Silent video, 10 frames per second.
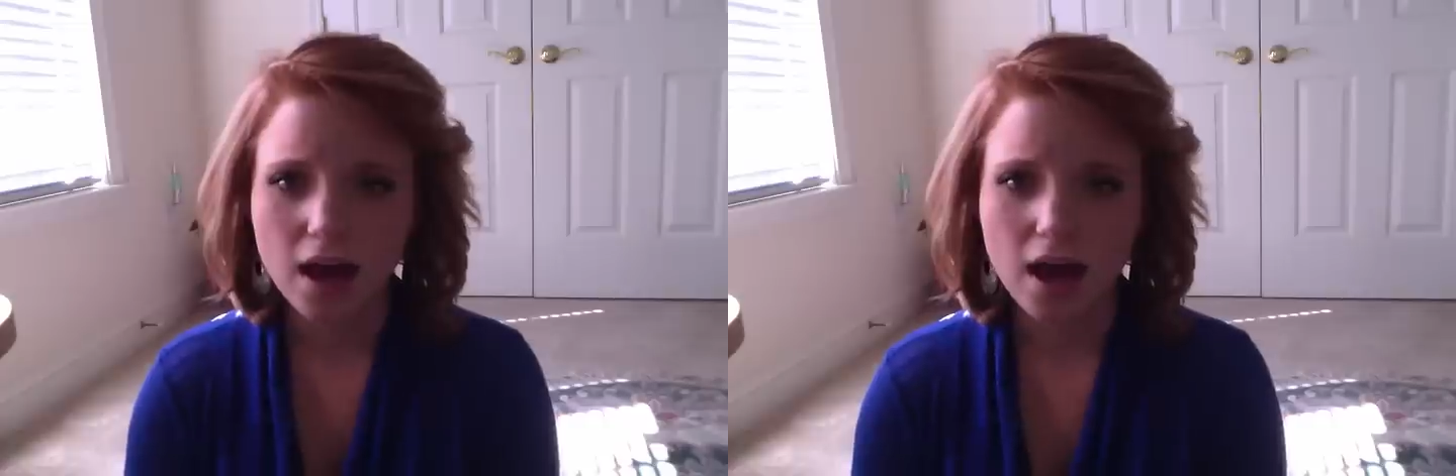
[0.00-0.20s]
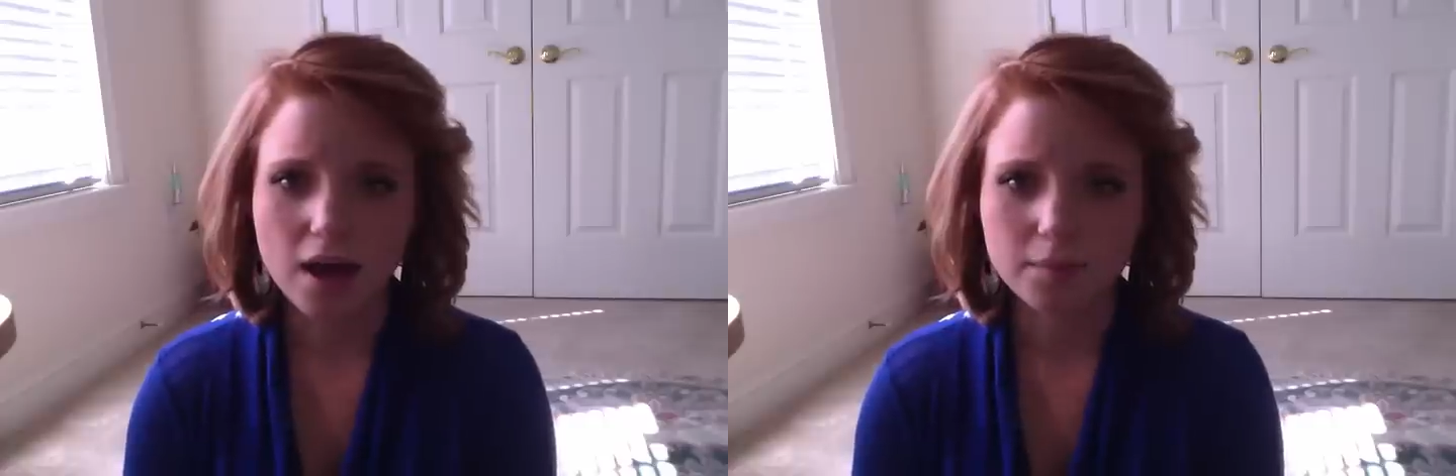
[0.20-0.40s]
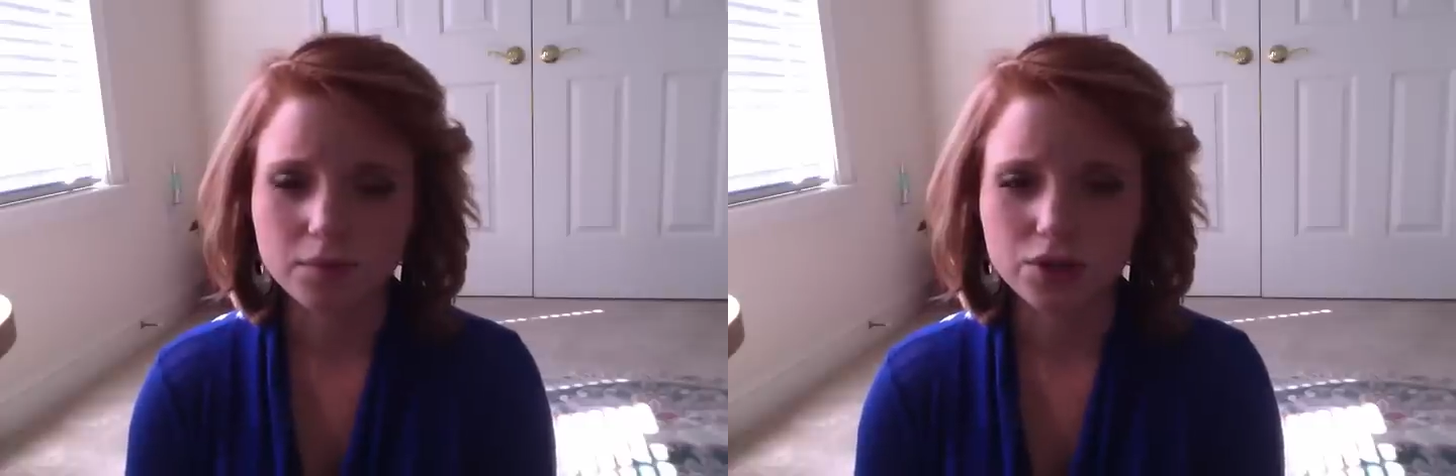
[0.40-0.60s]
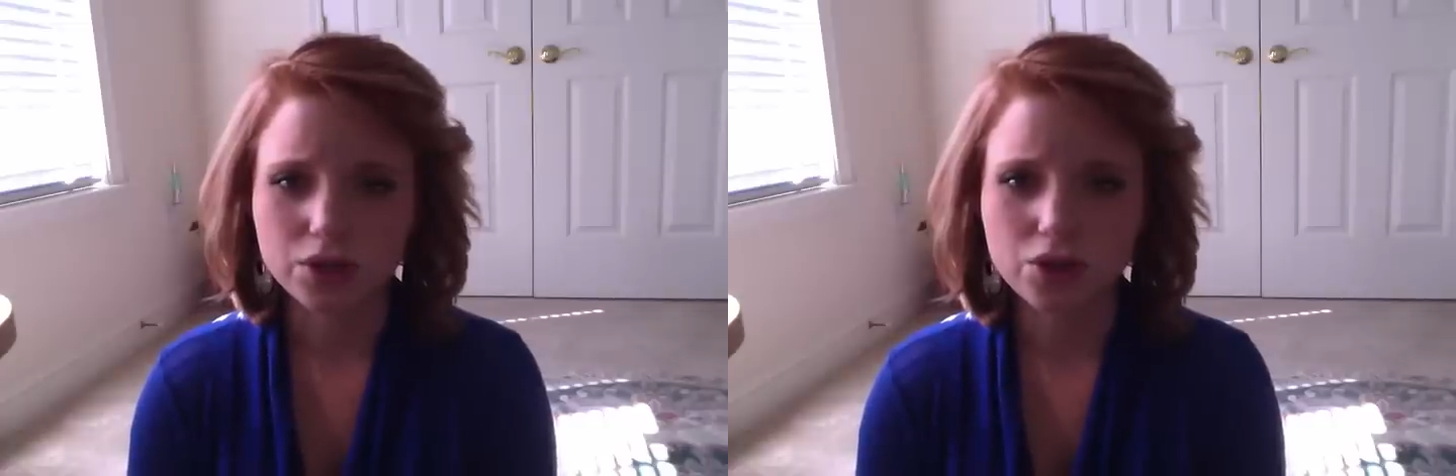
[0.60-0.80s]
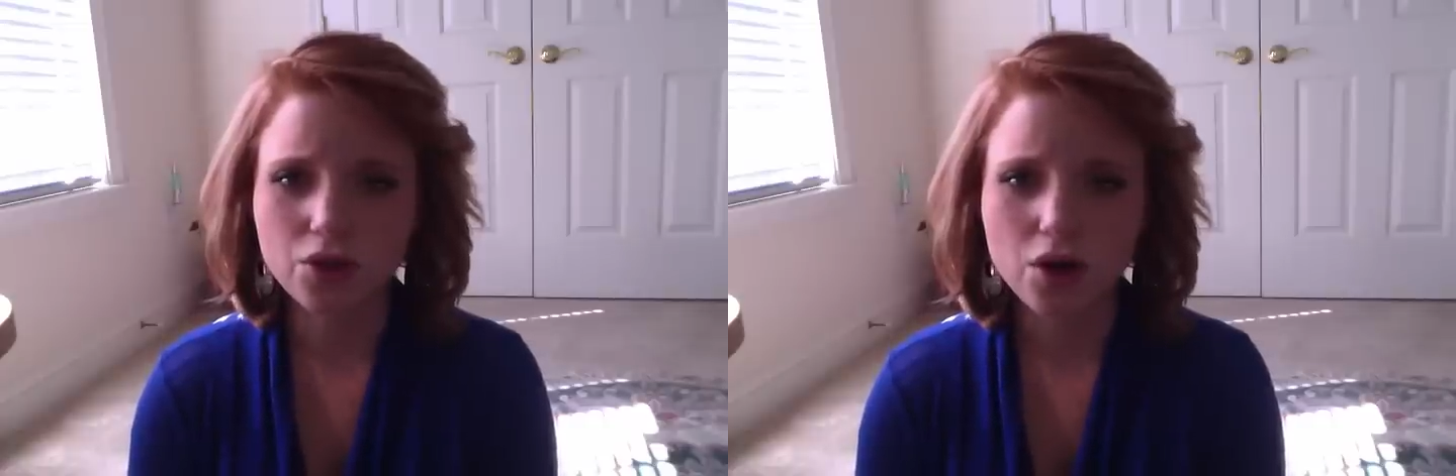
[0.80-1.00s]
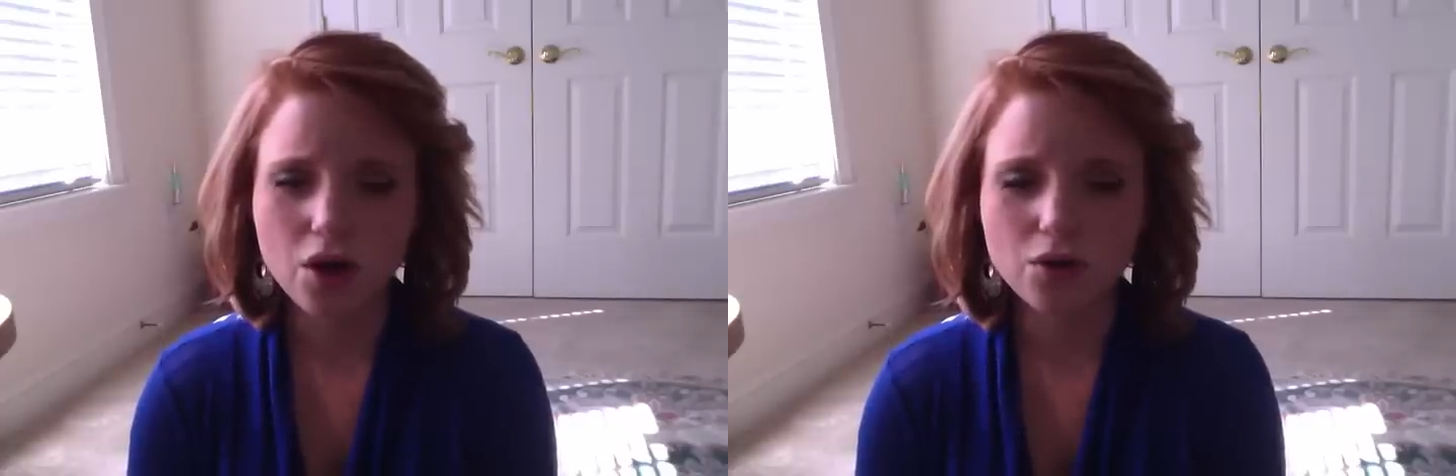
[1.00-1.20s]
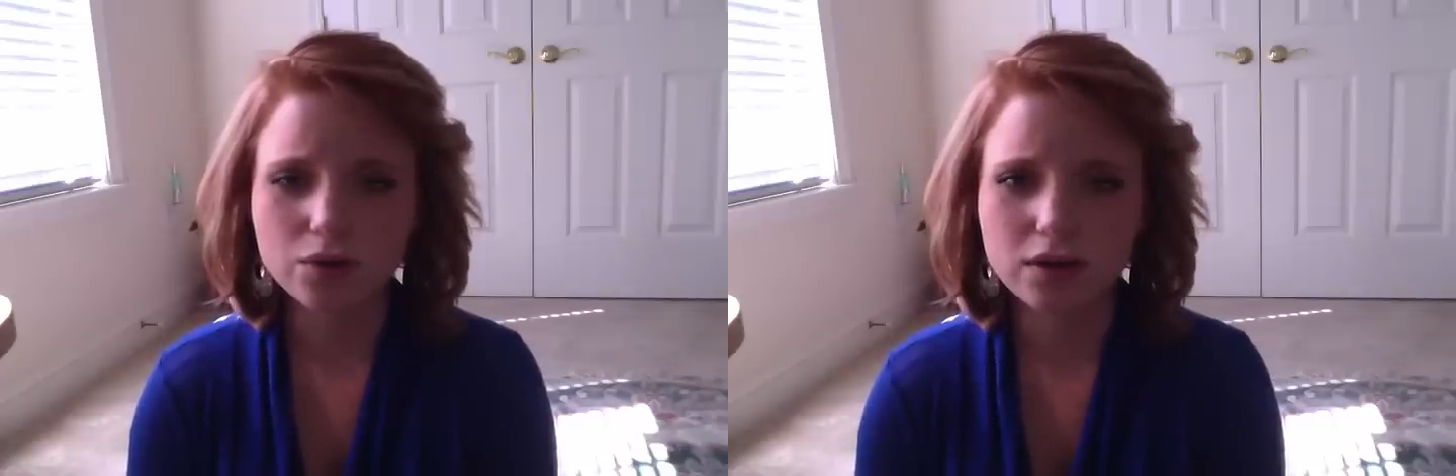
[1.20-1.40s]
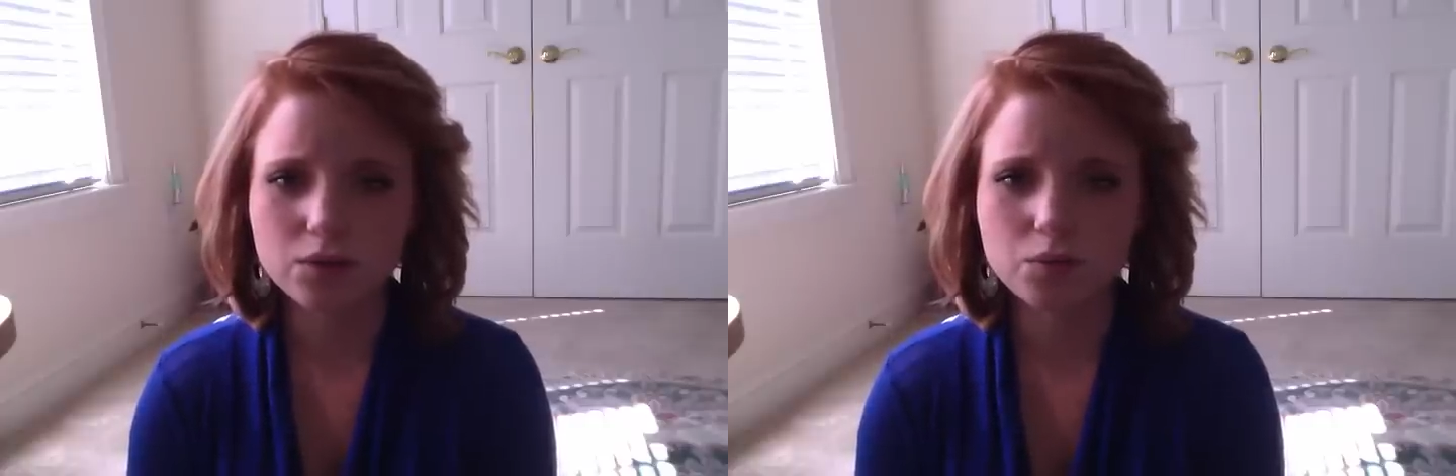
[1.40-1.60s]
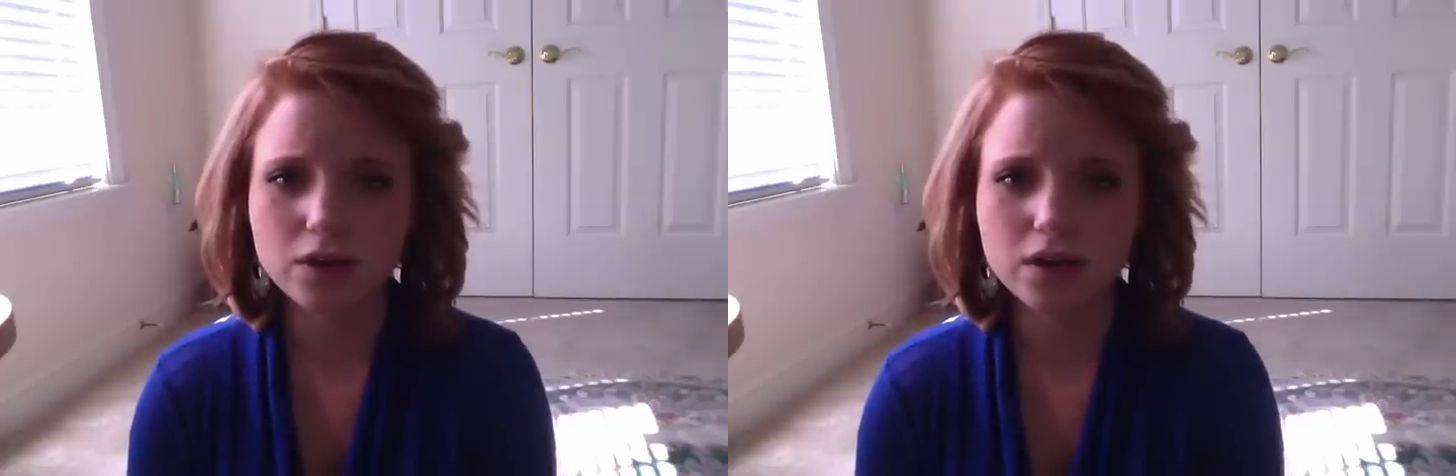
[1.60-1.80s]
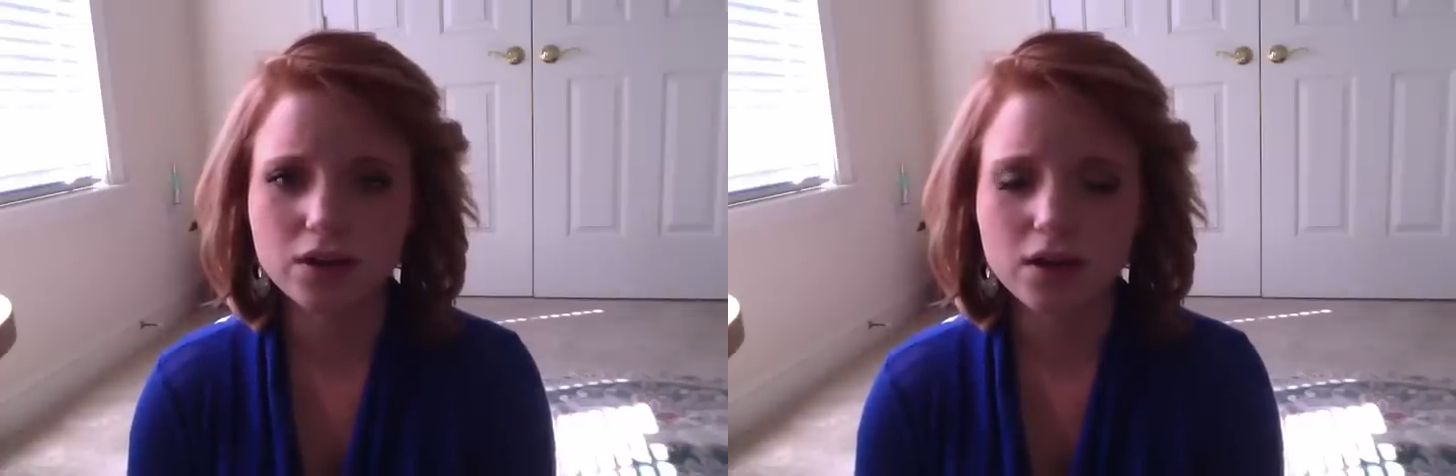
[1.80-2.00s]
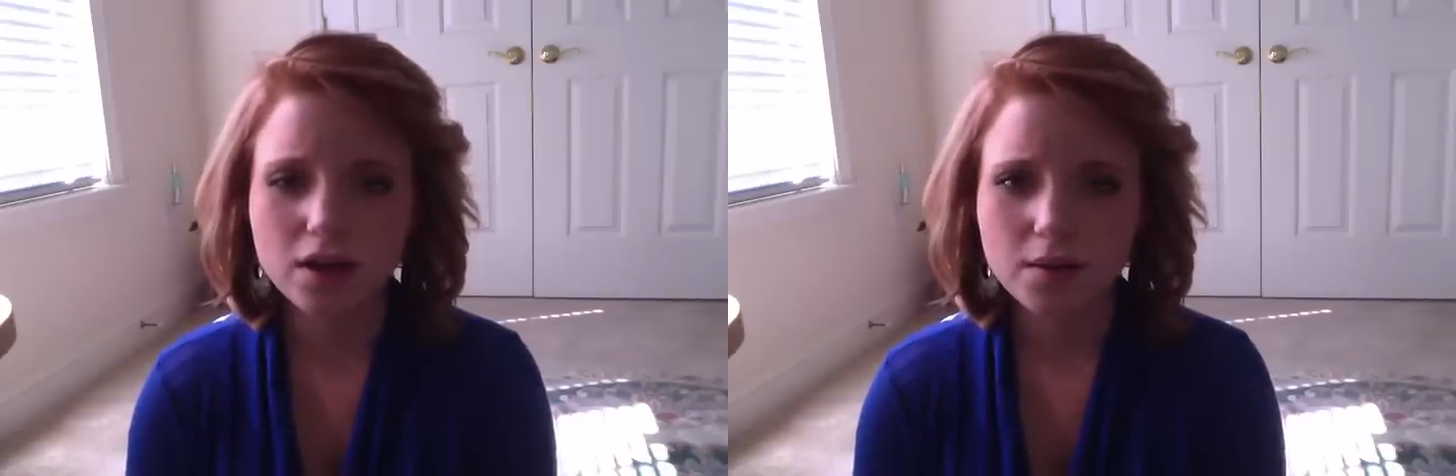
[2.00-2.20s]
I'm alone and we're